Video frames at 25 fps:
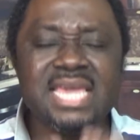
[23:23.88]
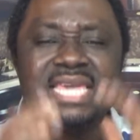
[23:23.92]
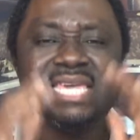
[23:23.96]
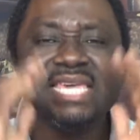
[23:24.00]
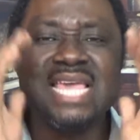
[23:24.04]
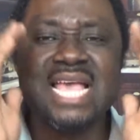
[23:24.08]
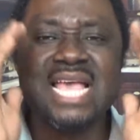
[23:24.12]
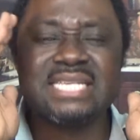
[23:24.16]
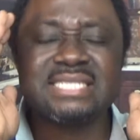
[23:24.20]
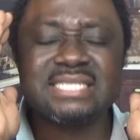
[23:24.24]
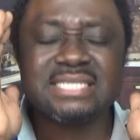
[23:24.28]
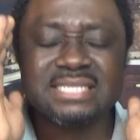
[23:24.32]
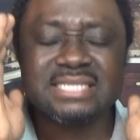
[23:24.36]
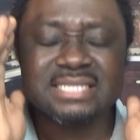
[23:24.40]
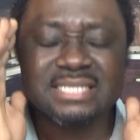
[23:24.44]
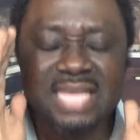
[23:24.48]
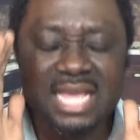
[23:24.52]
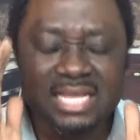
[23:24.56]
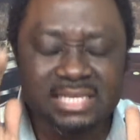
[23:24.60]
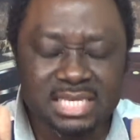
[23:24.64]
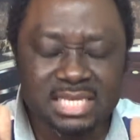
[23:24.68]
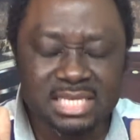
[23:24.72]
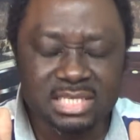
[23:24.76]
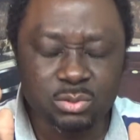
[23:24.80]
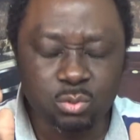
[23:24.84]
He has
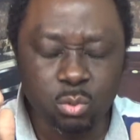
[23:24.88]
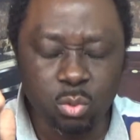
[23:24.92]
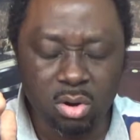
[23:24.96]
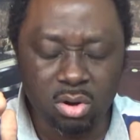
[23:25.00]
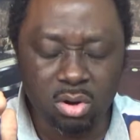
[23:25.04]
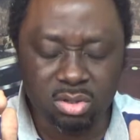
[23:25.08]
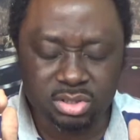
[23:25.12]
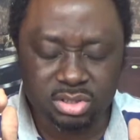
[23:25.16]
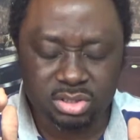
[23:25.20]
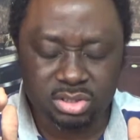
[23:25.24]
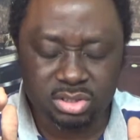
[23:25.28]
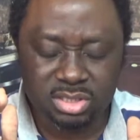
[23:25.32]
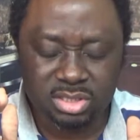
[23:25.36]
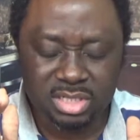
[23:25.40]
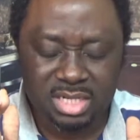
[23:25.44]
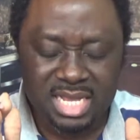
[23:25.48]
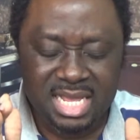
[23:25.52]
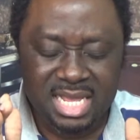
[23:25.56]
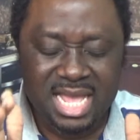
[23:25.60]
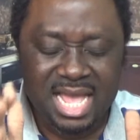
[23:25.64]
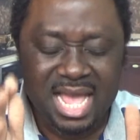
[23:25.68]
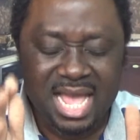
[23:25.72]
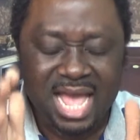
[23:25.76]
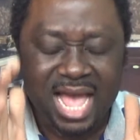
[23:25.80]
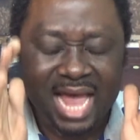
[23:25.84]
sent His word,
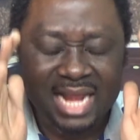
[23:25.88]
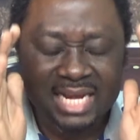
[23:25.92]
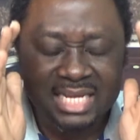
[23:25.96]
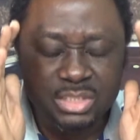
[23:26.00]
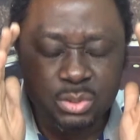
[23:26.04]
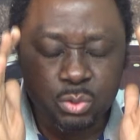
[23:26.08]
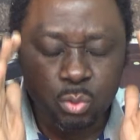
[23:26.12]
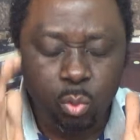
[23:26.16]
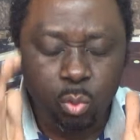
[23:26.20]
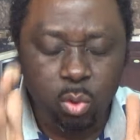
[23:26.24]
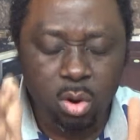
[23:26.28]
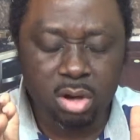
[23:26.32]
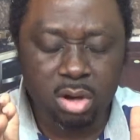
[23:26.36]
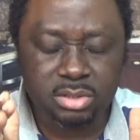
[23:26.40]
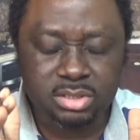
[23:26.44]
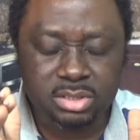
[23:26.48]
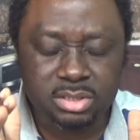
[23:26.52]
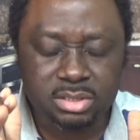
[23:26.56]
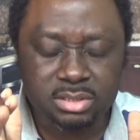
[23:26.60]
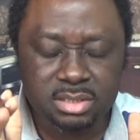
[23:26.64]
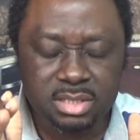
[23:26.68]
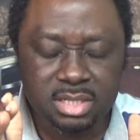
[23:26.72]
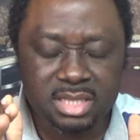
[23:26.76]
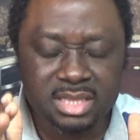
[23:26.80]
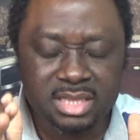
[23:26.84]
and His
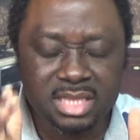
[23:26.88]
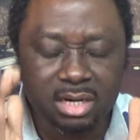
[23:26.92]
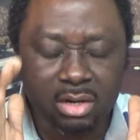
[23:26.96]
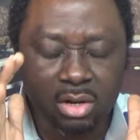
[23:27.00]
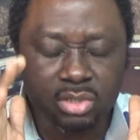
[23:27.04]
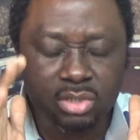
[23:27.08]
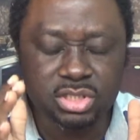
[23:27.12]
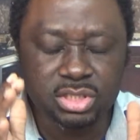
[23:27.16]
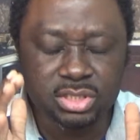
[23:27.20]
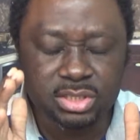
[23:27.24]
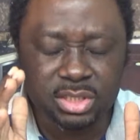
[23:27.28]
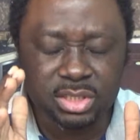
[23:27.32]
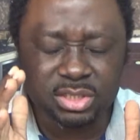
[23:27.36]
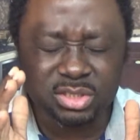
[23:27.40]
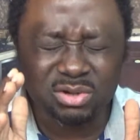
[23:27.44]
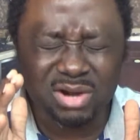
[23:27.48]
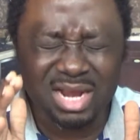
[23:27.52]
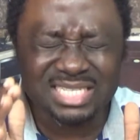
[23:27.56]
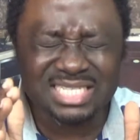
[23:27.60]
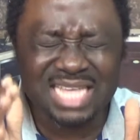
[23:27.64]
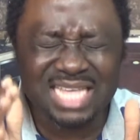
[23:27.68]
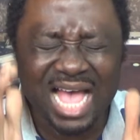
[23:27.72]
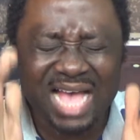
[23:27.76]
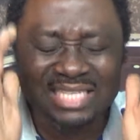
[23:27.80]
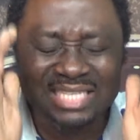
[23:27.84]
word, the Lord Jesus
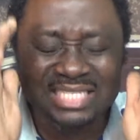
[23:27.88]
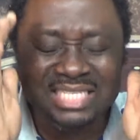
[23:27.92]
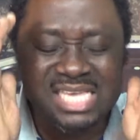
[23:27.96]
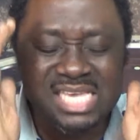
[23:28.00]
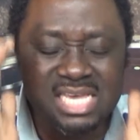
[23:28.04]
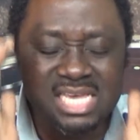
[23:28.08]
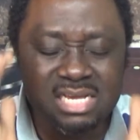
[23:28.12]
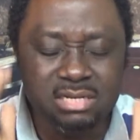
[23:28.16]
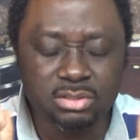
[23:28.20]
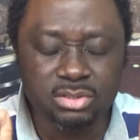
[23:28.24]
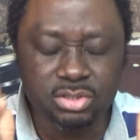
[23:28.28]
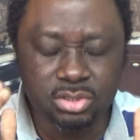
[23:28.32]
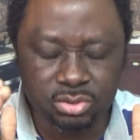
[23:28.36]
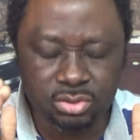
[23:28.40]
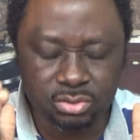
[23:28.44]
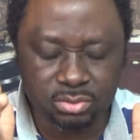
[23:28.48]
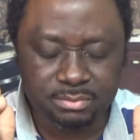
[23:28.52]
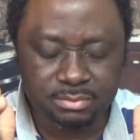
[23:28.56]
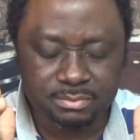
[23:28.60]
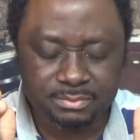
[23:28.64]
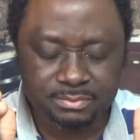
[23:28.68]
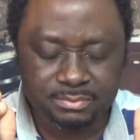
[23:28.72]
Christ, has healed you.